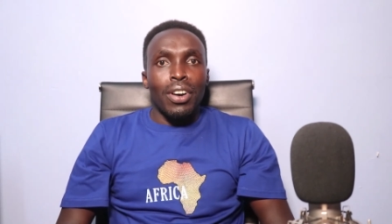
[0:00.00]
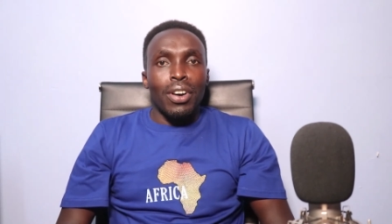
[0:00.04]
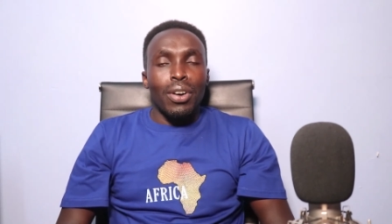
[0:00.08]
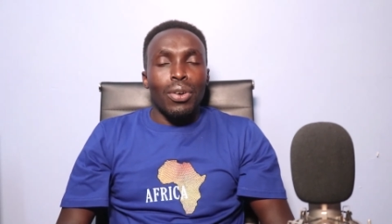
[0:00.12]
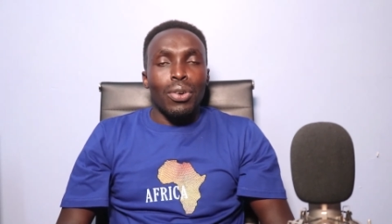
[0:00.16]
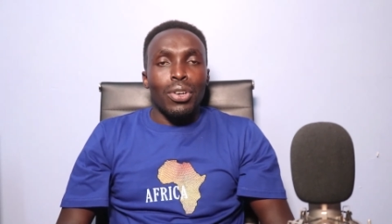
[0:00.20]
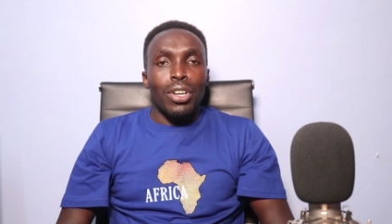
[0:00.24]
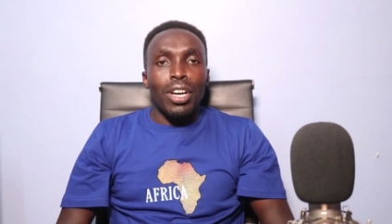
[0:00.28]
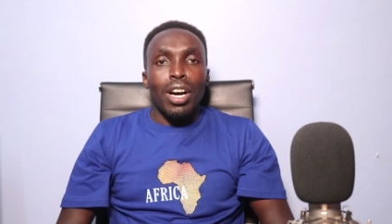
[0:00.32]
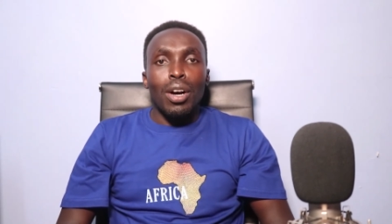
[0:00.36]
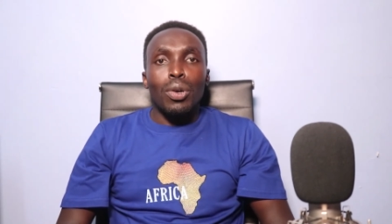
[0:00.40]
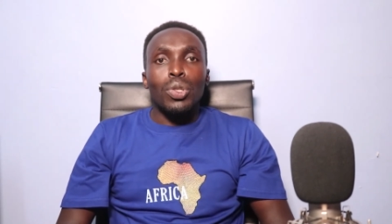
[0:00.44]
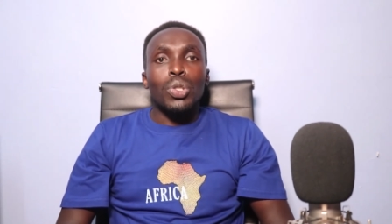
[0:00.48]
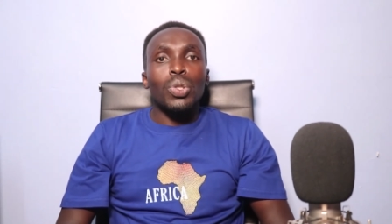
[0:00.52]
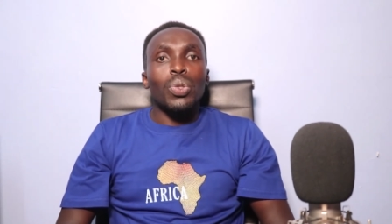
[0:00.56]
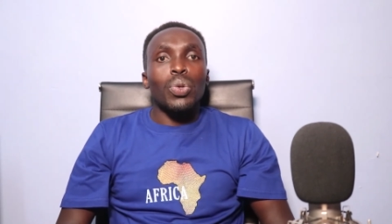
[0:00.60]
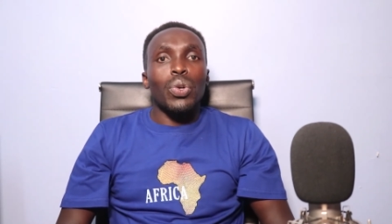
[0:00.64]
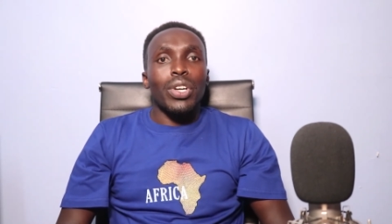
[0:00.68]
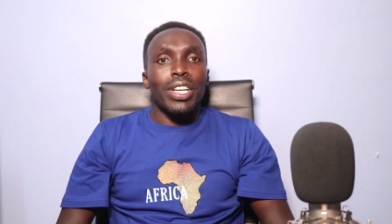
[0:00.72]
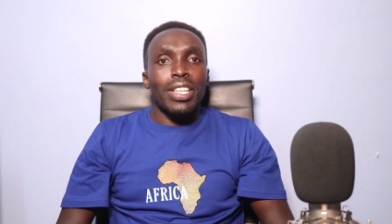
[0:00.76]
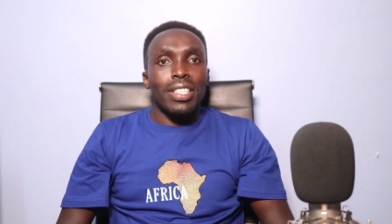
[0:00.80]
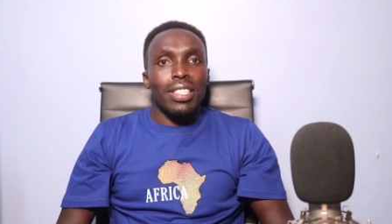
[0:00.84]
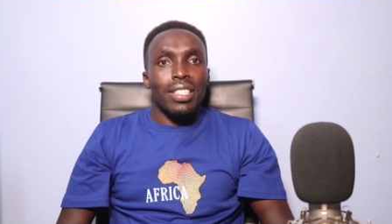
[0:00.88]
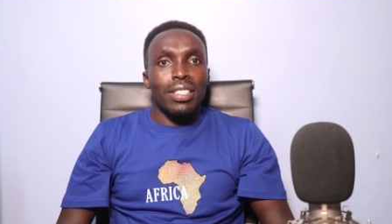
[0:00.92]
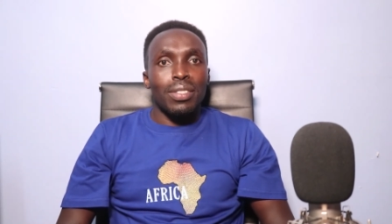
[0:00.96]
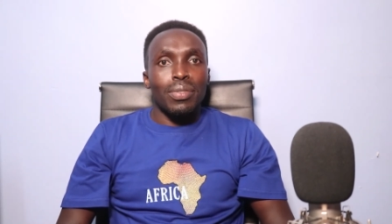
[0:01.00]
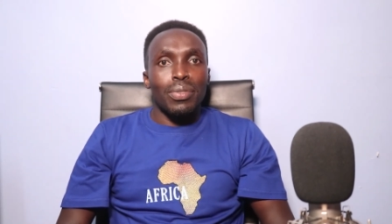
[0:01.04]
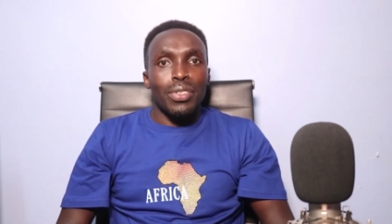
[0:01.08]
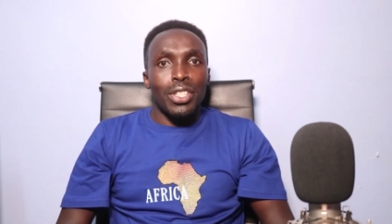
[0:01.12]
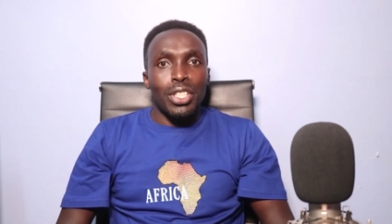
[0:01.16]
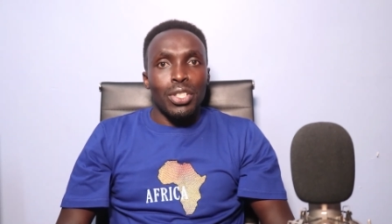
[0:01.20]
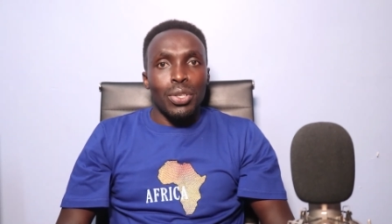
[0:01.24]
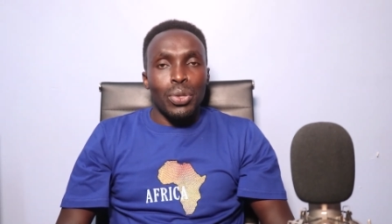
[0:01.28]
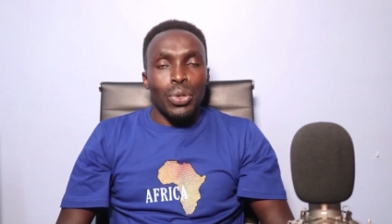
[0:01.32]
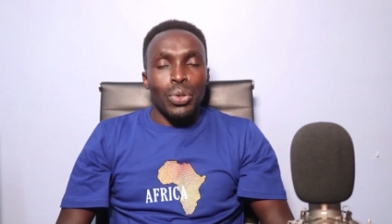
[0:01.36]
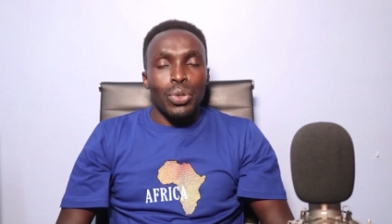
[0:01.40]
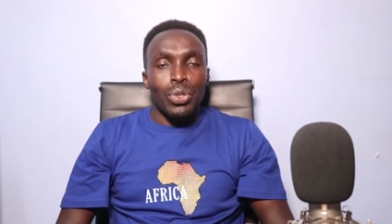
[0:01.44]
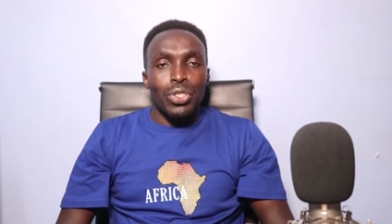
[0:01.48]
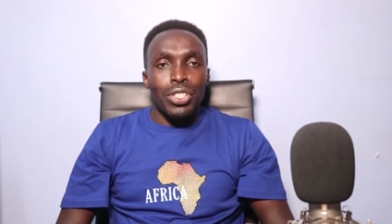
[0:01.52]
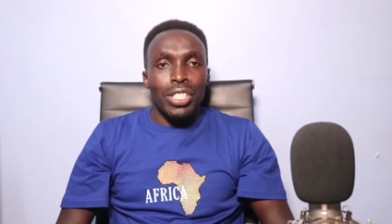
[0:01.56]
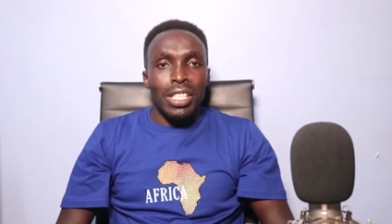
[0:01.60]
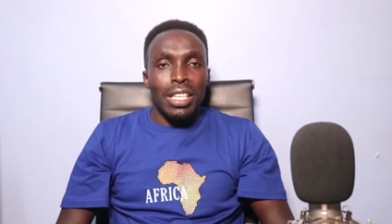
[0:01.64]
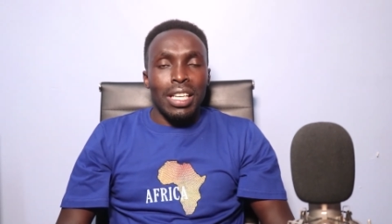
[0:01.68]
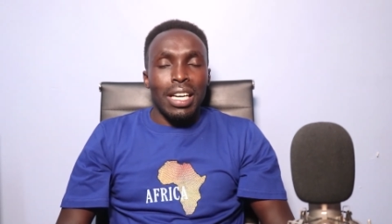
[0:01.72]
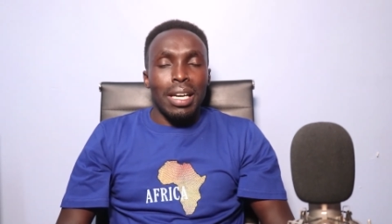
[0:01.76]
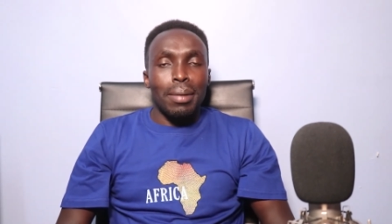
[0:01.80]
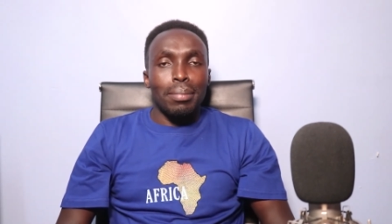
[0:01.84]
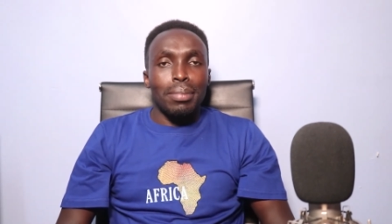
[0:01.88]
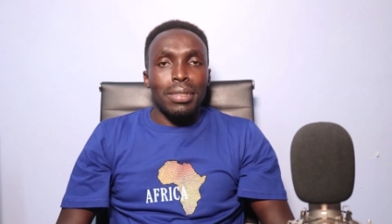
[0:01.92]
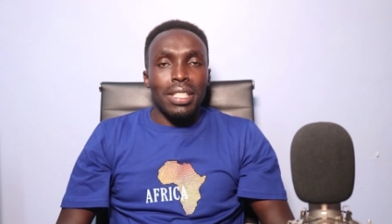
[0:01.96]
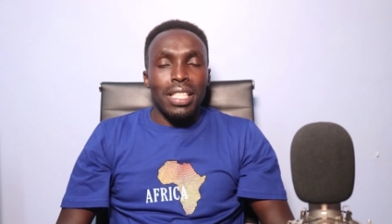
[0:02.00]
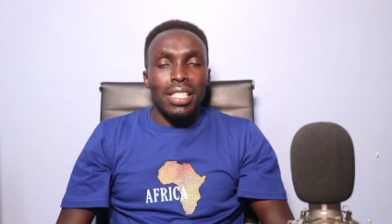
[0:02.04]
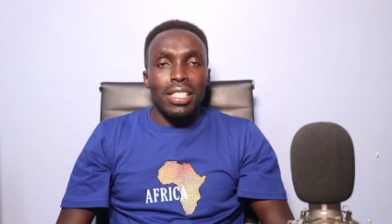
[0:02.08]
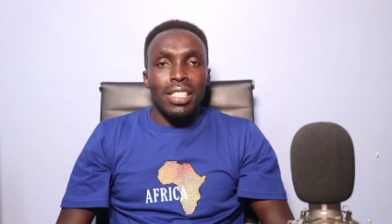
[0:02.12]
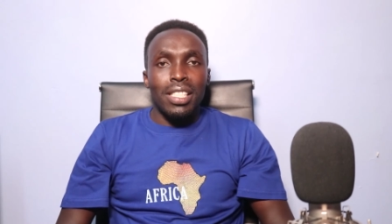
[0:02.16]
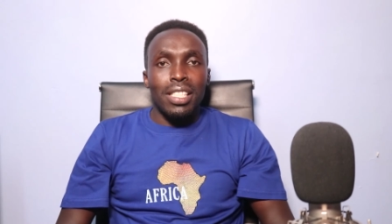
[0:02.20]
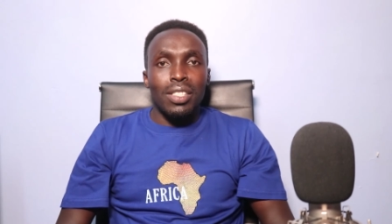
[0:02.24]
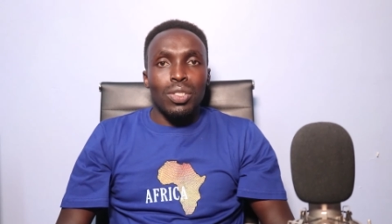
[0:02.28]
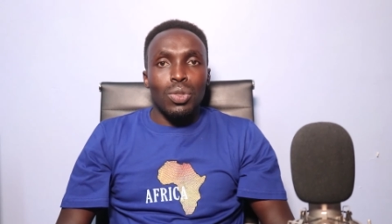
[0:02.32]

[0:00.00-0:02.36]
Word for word: on how to edit video using Camtasia